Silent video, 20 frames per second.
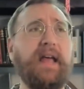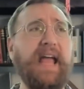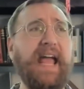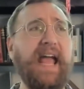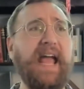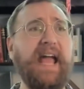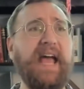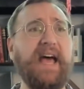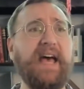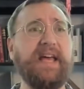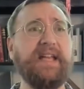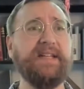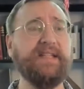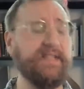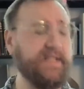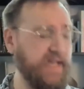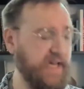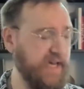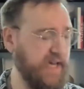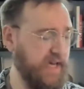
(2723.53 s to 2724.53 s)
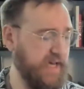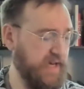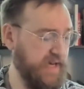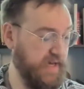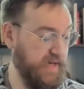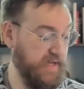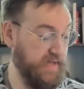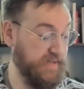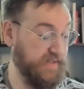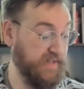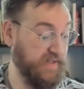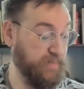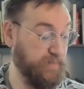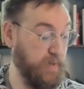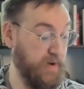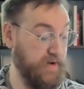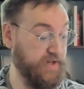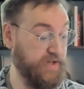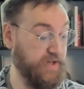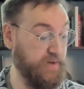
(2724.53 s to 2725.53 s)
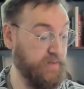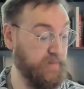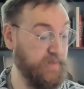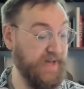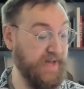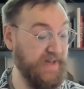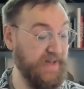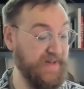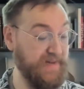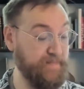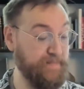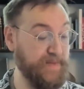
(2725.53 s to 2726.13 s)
And this is brought to you by